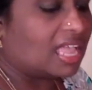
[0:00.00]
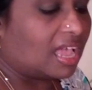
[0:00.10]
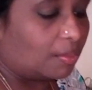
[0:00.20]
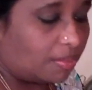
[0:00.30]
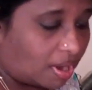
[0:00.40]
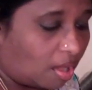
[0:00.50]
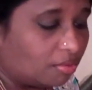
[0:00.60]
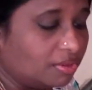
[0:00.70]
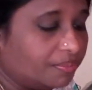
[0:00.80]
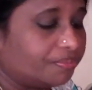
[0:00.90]
they are
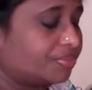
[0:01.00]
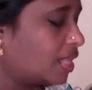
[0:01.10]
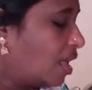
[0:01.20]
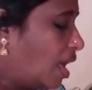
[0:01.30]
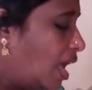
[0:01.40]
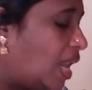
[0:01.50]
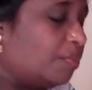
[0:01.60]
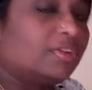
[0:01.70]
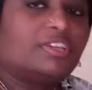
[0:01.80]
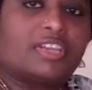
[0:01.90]
brown, and I'm
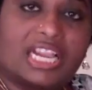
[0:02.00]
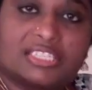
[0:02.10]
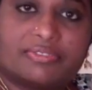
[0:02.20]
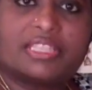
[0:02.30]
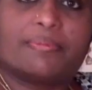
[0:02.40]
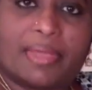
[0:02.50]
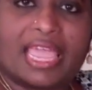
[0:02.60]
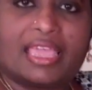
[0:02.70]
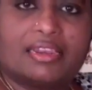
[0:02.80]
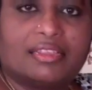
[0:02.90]
going to transfer the
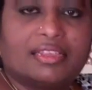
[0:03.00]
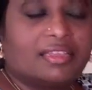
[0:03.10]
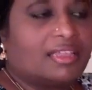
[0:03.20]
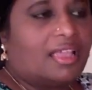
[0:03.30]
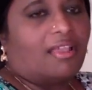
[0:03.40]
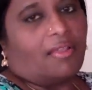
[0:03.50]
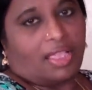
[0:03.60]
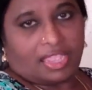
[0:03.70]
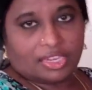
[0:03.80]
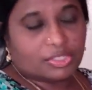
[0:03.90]
pan
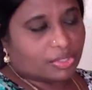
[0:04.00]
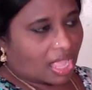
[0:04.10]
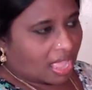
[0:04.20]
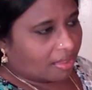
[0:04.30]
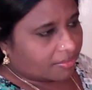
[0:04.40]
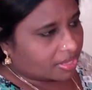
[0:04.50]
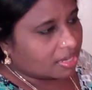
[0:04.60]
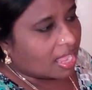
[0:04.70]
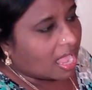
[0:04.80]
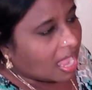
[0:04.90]
into the oven.
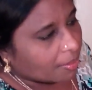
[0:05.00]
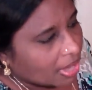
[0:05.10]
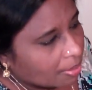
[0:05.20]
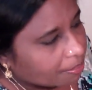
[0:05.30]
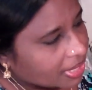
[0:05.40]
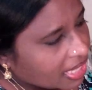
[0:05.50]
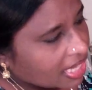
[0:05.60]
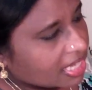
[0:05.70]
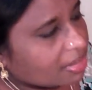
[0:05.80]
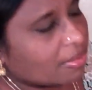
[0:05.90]
I'm
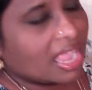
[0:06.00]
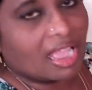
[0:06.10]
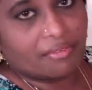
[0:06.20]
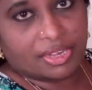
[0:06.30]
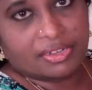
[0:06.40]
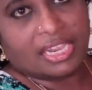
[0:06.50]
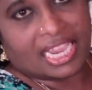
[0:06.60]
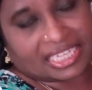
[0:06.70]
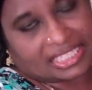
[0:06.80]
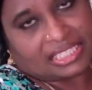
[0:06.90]
preheating my oven
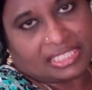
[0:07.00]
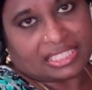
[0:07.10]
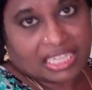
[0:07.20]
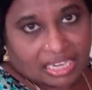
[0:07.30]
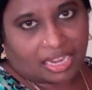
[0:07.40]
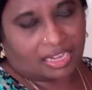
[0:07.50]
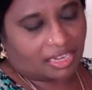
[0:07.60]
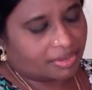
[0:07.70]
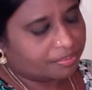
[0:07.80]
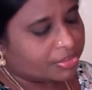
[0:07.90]
at
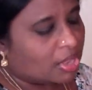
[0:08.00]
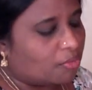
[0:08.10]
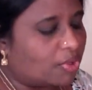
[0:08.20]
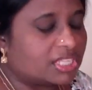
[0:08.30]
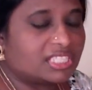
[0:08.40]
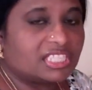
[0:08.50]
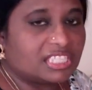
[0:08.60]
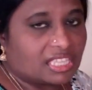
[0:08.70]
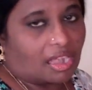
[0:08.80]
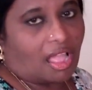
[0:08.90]
300. Once
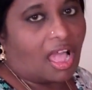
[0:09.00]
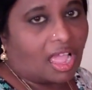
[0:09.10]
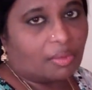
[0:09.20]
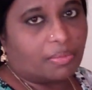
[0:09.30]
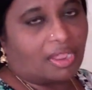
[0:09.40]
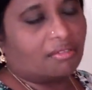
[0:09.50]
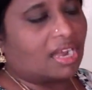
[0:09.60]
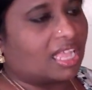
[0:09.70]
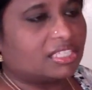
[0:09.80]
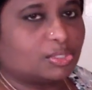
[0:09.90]
these are all brown,
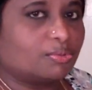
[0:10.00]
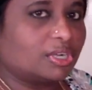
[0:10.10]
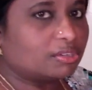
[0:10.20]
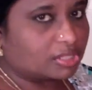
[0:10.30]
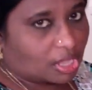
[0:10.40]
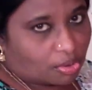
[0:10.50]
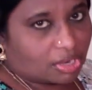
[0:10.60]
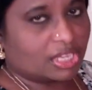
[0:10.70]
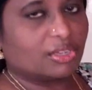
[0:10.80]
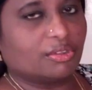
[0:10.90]
I just want to
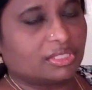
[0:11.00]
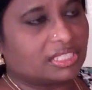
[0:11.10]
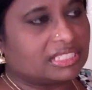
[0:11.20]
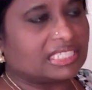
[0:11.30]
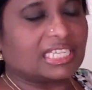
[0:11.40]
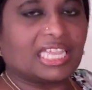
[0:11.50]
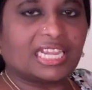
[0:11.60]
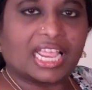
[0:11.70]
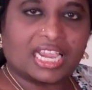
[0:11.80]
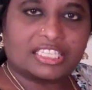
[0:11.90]
thoroughly cook the chicken
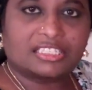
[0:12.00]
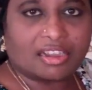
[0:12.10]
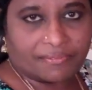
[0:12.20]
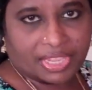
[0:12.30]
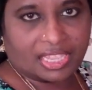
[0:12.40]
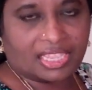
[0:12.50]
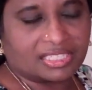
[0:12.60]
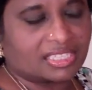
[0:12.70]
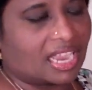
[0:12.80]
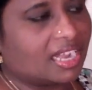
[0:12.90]
and stuffing
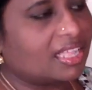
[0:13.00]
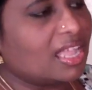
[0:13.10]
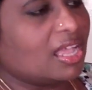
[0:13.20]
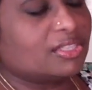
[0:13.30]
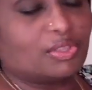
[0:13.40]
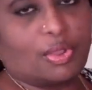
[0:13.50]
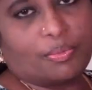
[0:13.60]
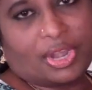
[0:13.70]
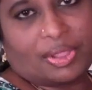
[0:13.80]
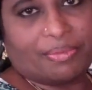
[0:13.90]
inside. So I'm
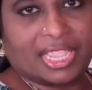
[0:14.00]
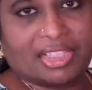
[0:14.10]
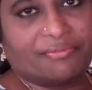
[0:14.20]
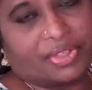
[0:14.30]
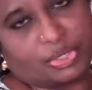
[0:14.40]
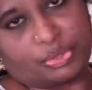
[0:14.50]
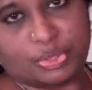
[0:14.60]
going to bake them for